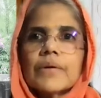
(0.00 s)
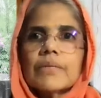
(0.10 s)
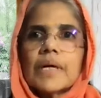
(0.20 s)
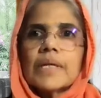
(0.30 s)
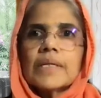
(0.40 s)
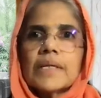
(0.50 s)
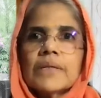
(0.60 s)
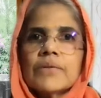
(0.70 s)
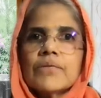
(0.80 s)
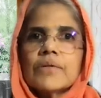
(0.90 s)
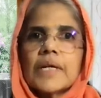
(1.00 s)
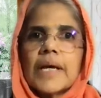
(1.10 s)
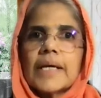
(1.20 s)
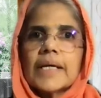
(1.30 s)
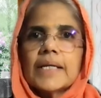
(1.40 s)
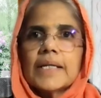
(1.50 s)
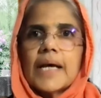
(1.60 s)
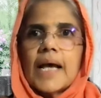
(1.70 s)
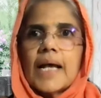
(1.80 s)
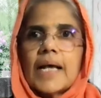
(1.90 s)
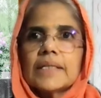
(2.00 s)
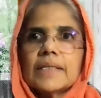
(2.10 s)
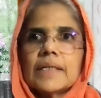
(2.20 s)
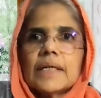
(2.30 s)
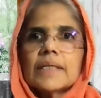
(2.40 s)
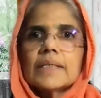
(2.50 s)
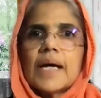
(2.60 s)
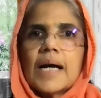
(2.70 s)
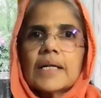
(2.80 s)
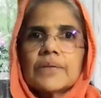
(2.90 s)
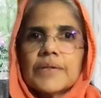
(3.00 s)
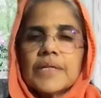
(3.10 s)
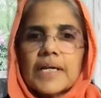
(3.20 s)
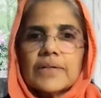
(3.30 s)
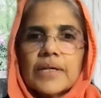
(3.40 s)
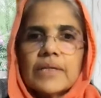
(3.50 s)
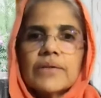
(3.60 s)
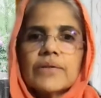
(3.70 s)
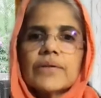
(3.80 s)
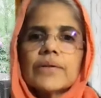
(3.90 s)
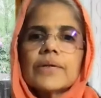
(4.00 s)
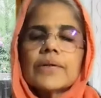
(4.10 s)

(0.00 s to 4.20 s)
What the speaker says: One is you take it as that which exists,